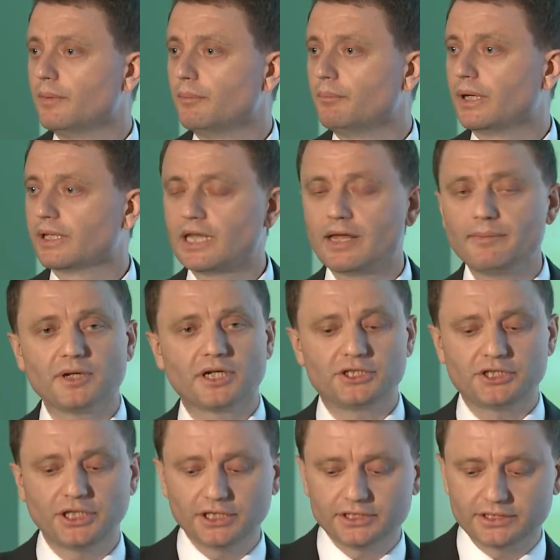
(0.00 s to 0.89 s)
But I'm
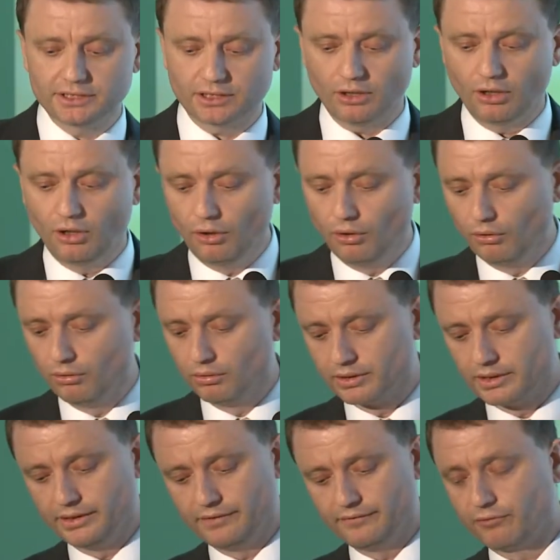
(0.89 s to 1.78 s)
exchanging
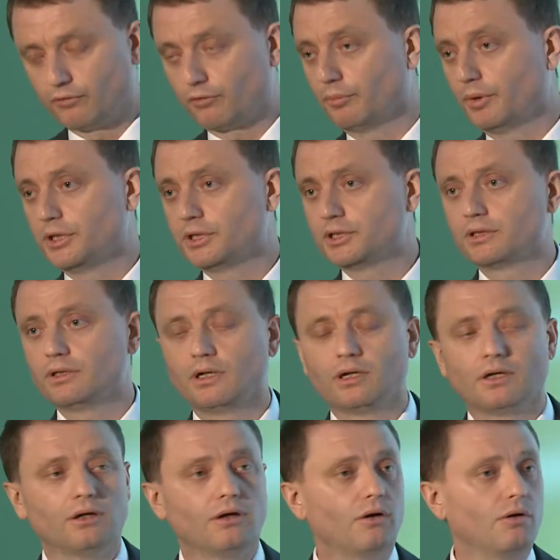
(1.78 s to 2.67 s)
all the information
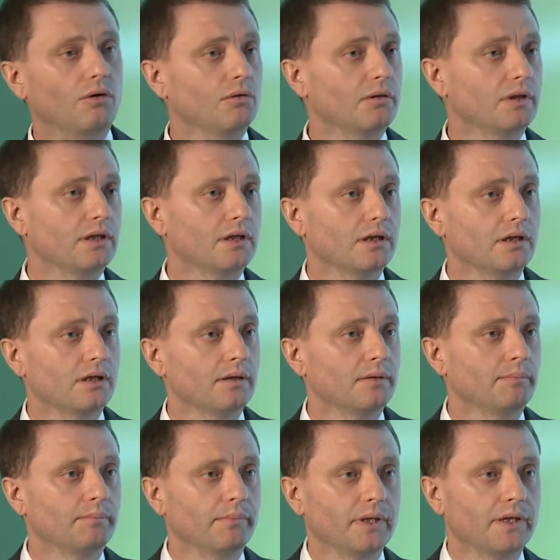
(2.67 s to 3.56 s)
and all
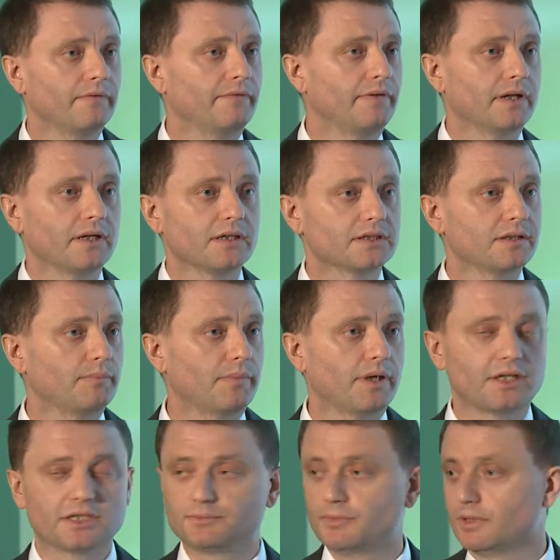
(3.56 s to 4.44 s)
the financial
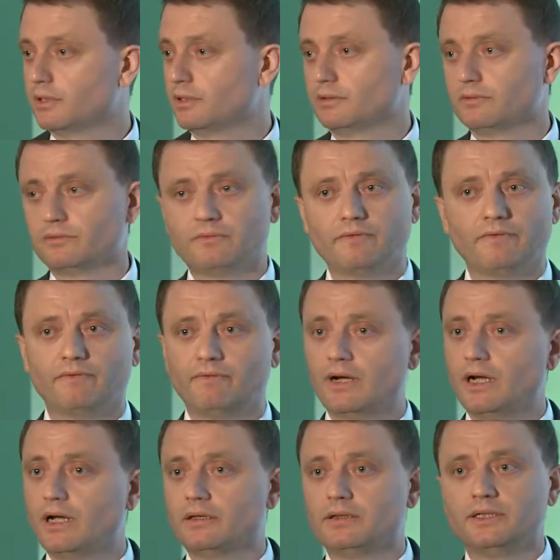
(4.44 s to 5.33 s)
management
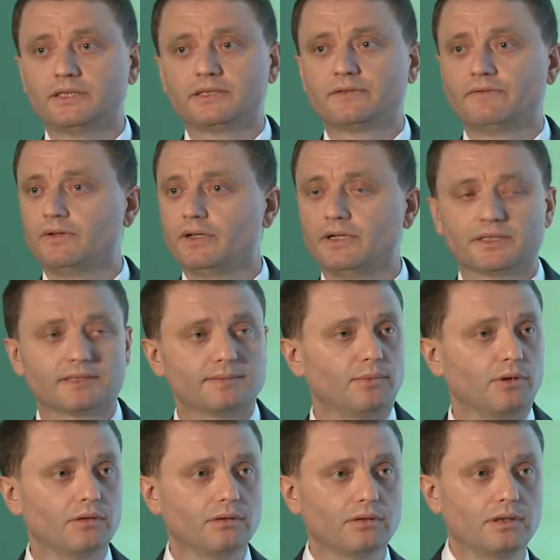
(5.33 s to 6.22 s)
via this very
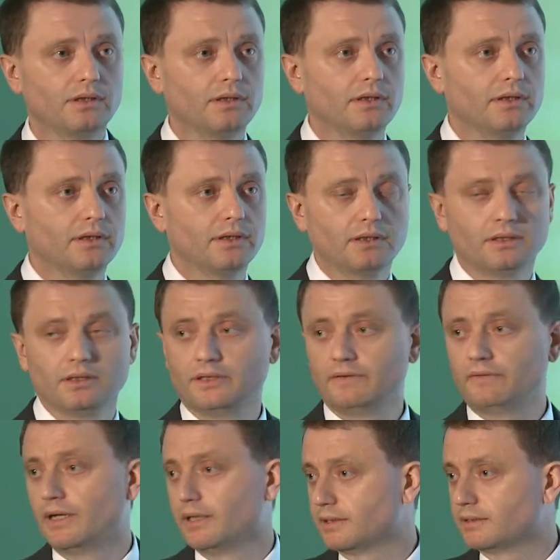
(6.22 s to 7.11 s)
small
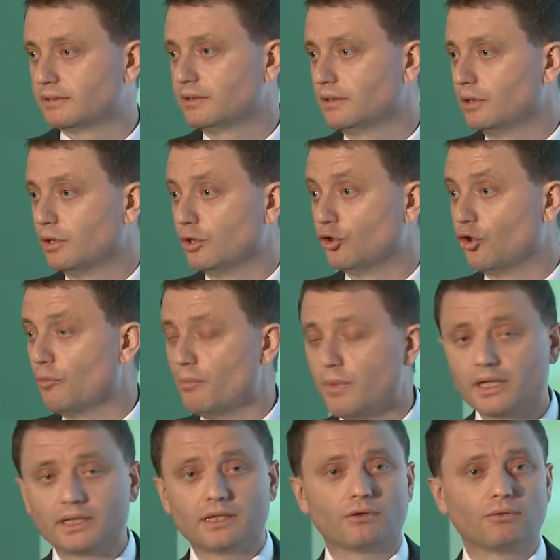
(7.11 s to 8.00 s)
device, no
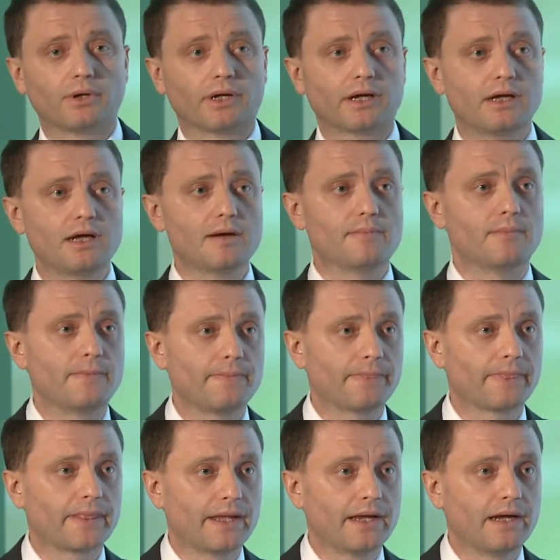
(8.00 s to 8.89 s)
matter where I am.
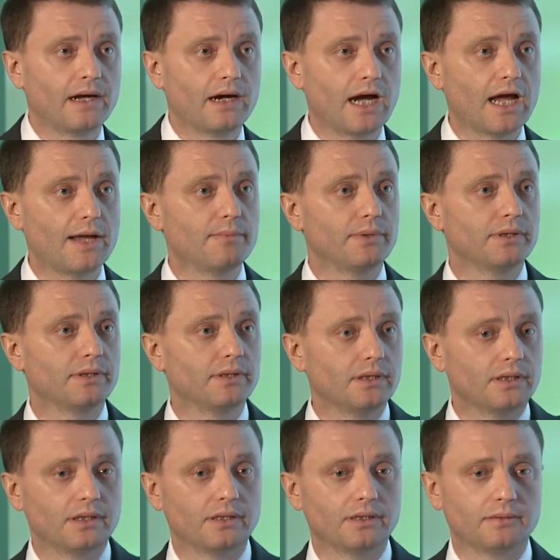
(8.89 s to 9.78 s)
I'm in
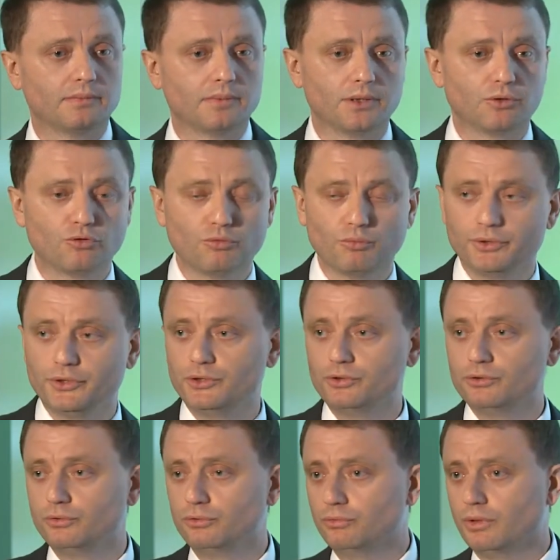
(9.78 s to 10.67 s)
the room with
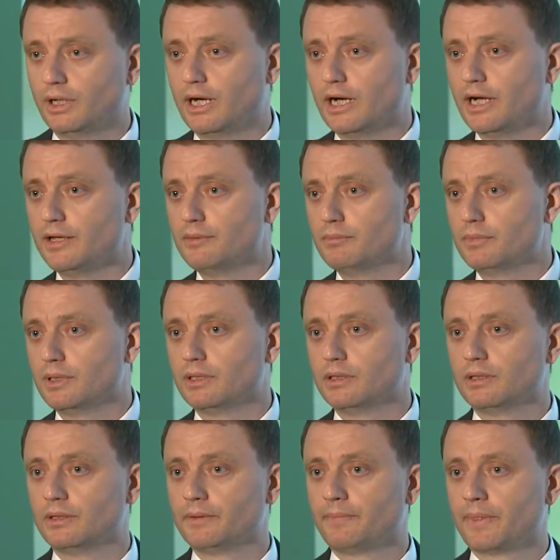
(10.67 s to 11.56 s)
you. I'm
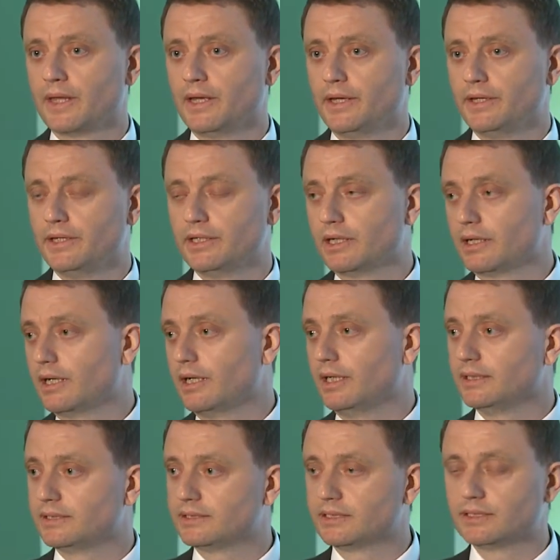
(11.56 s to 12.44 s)
in a
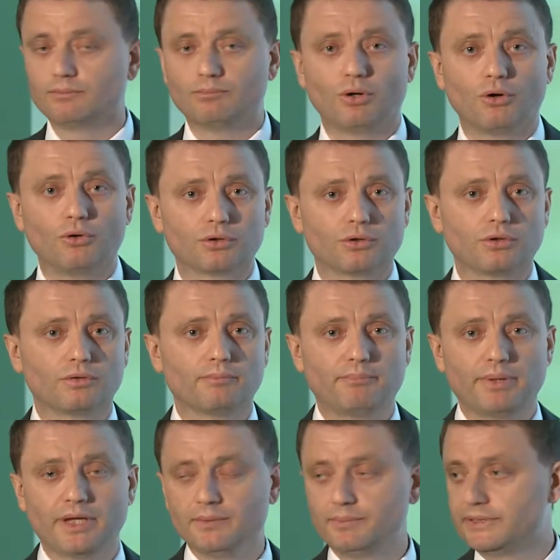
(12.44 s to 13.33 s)
nice boat on
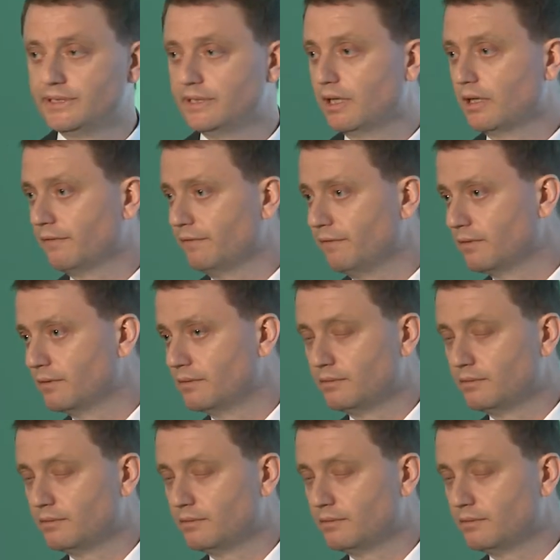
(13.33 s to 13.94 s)
Peipsiarv.